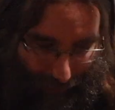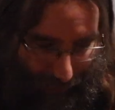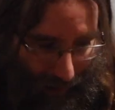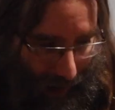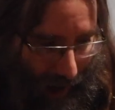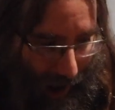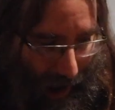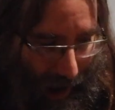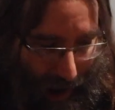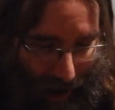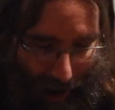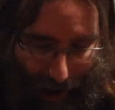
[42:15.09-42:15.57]

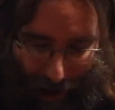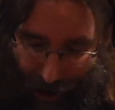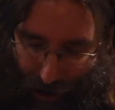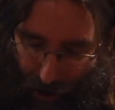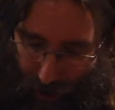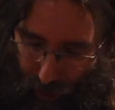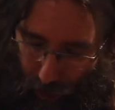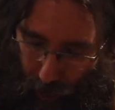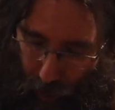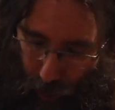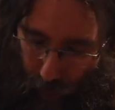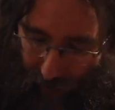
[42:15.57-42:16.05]

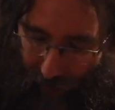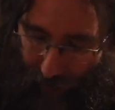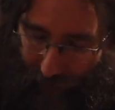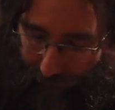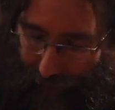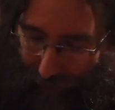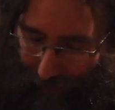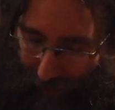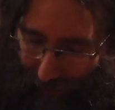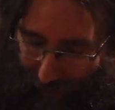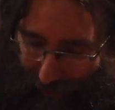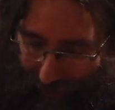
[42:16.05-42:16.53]
and
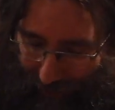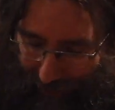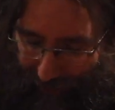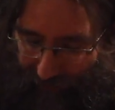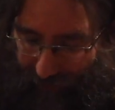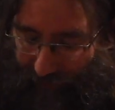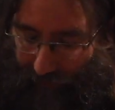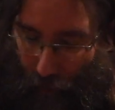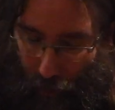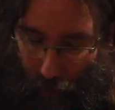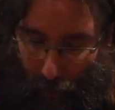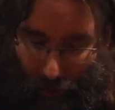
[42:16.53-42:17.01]
12 bucks
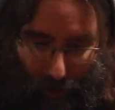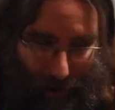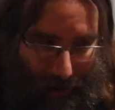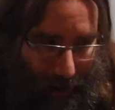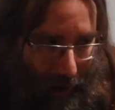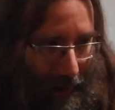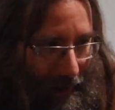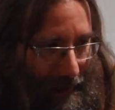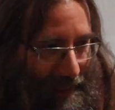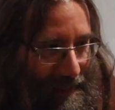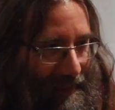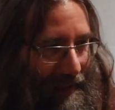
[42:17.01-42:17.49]

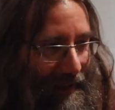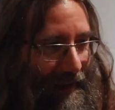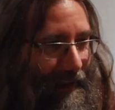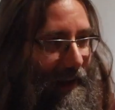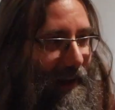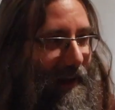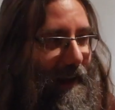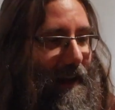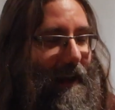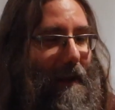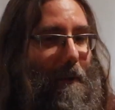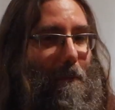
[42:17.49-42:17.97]
for
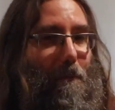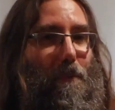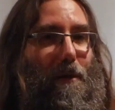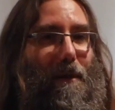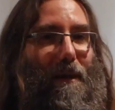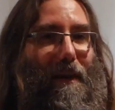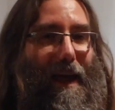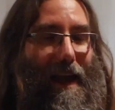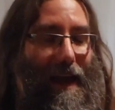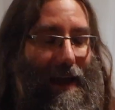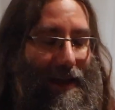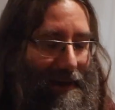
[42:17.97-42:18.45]
the
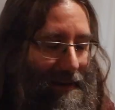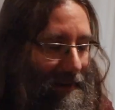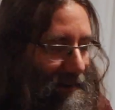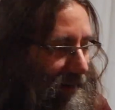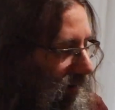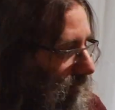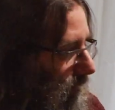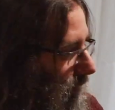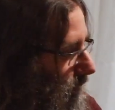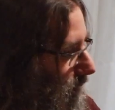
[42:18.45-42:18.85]
plate.